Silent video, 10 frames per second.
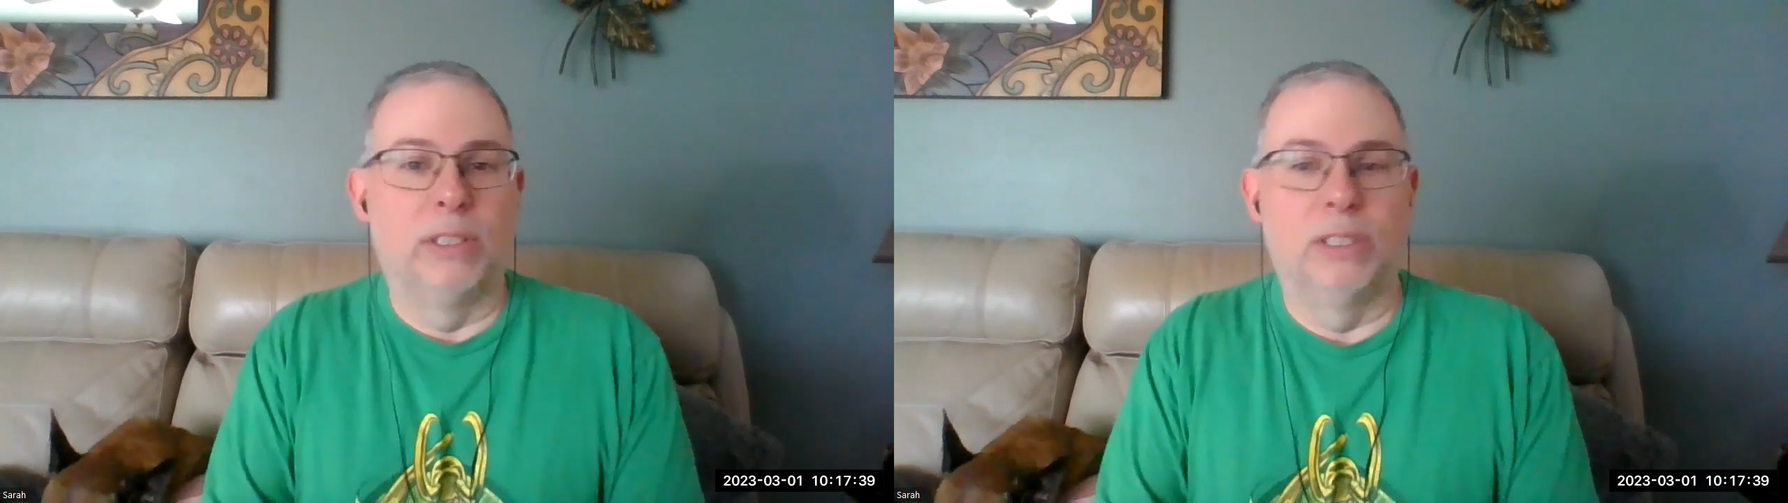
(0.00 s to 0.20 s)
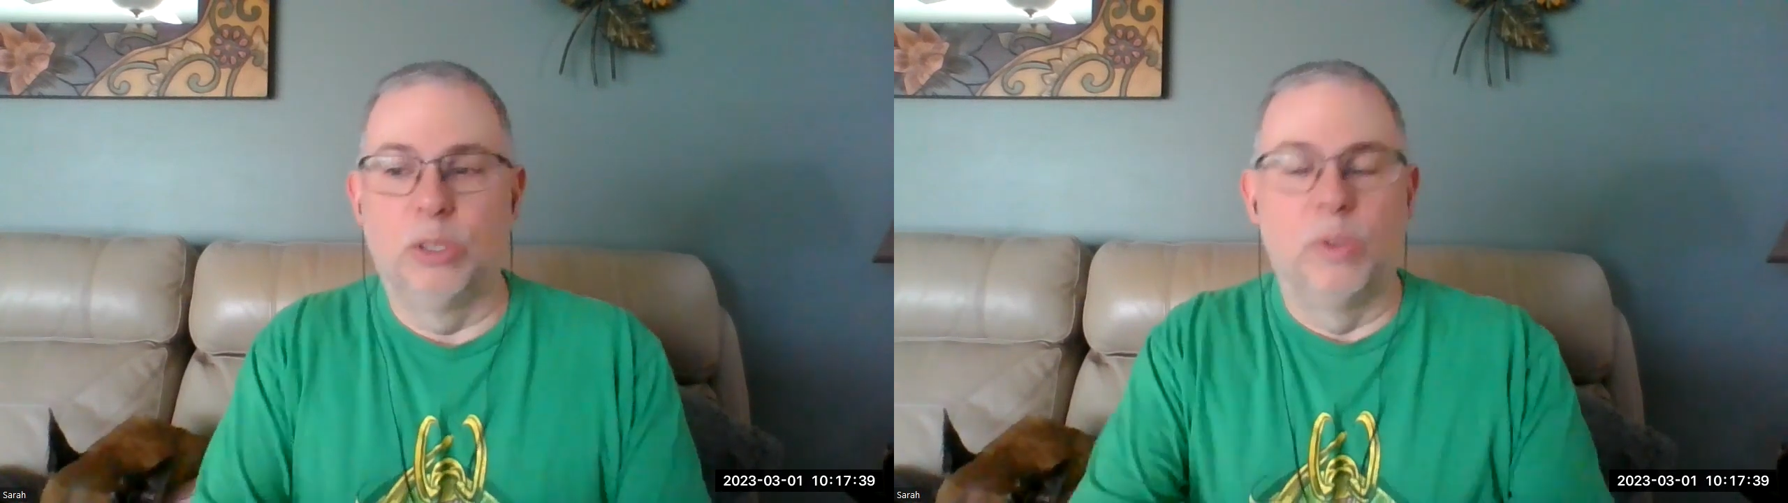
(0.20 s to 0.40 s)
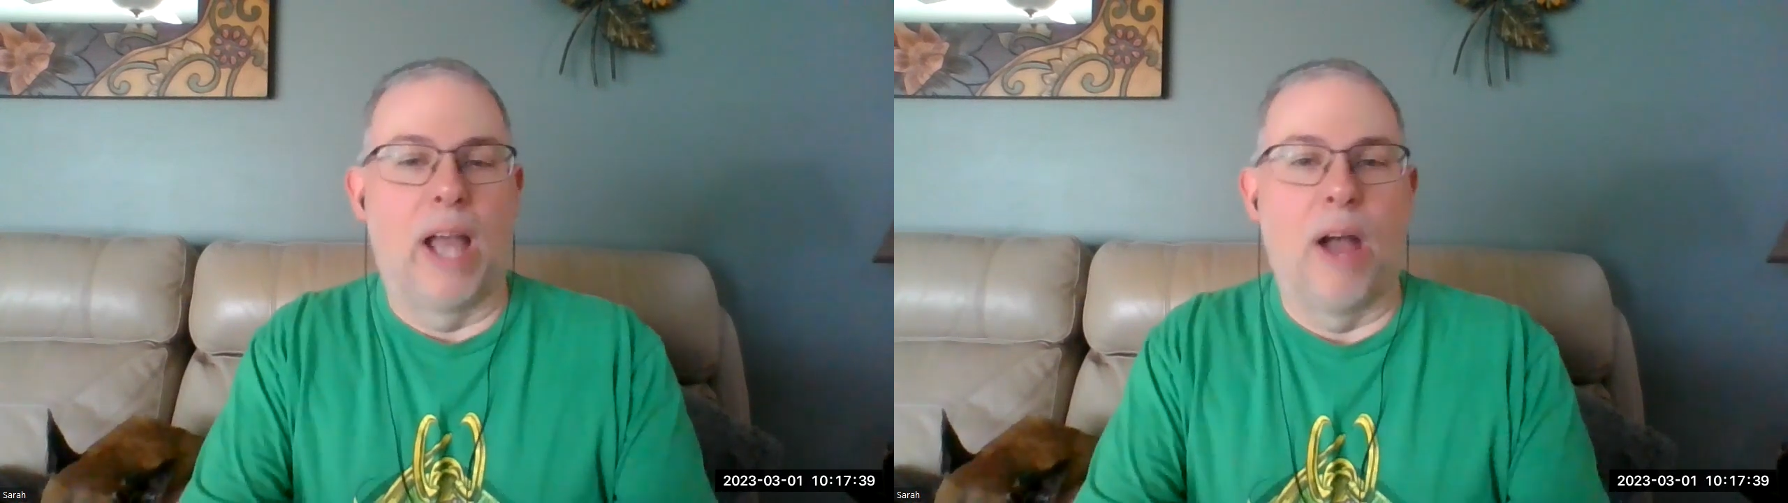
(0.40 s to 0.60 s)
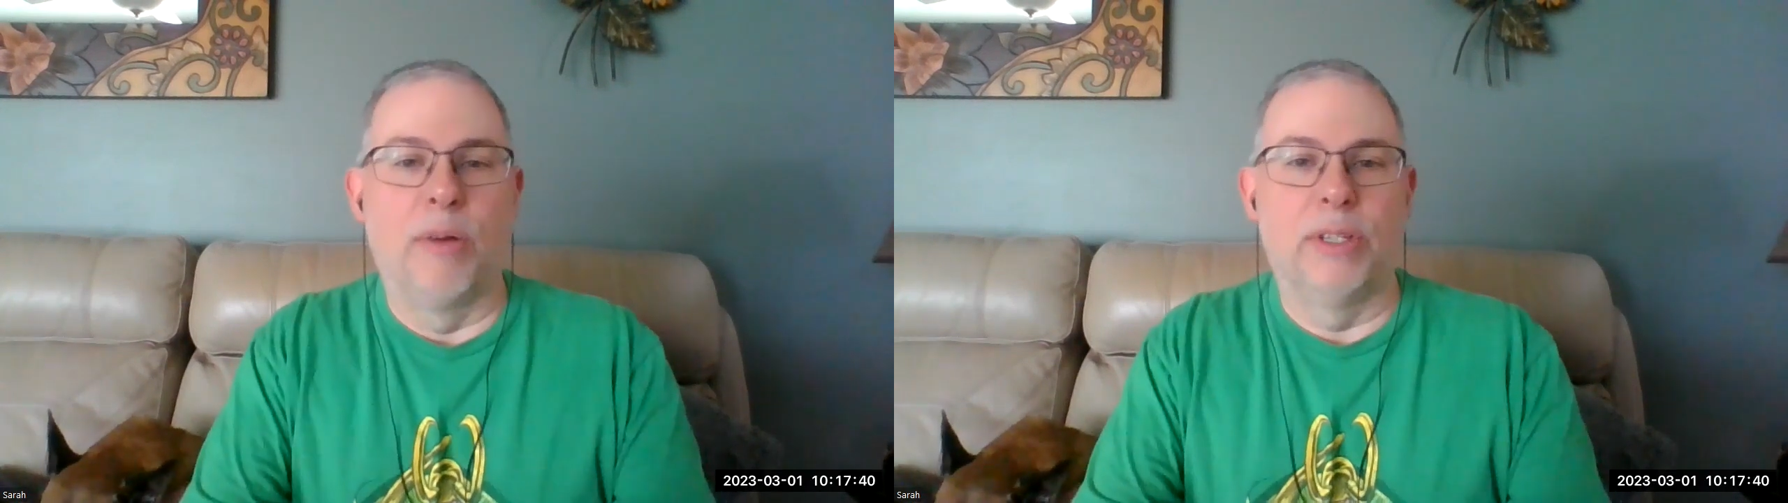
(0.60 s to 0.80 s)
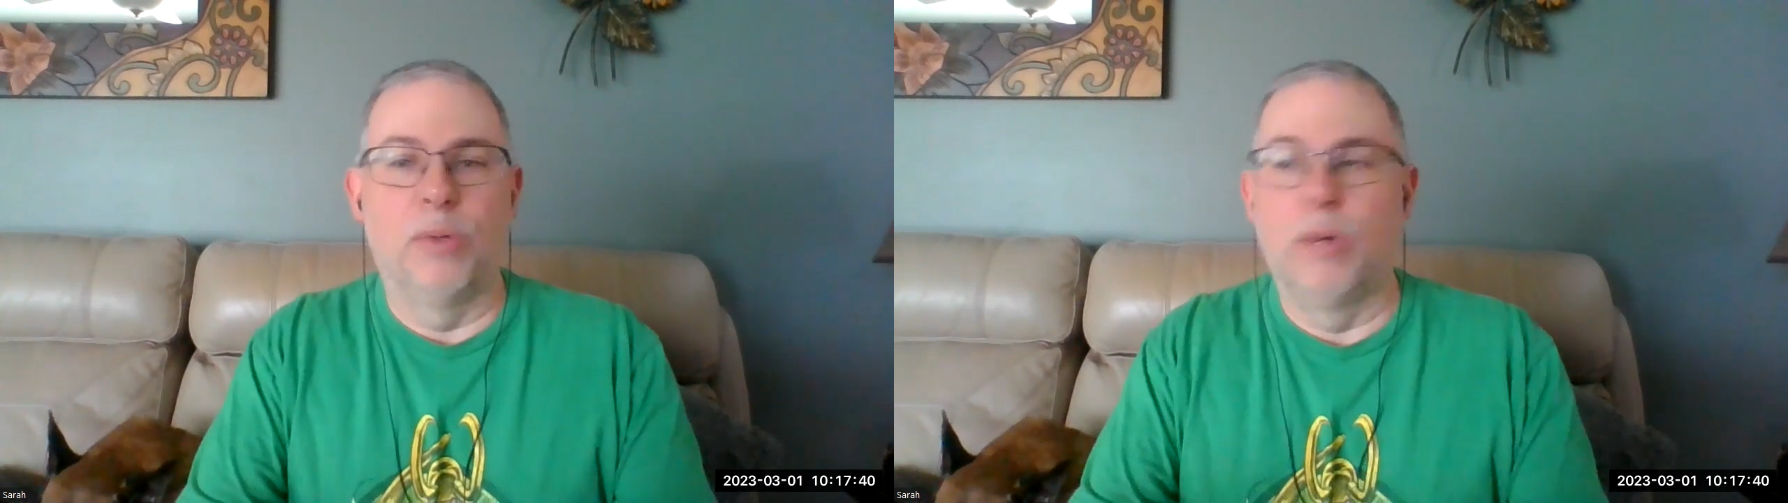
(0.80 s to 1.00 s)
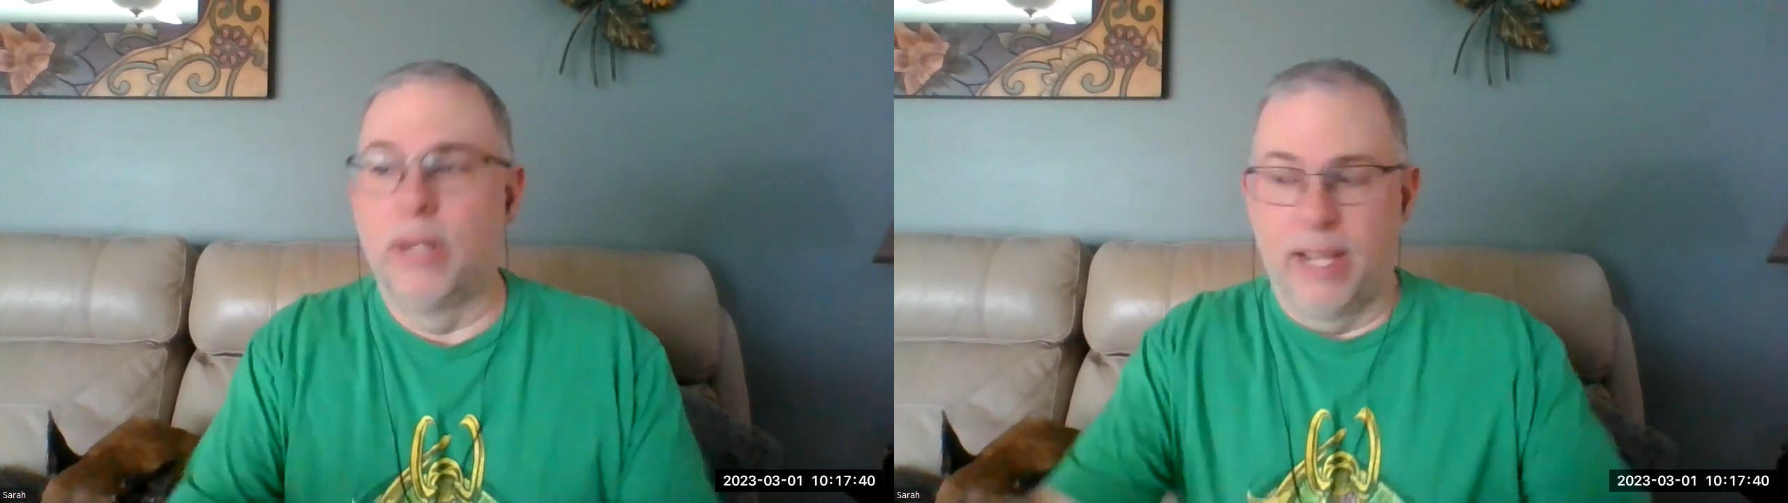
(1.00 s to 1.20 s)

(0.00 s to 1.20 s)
to do and how to do it,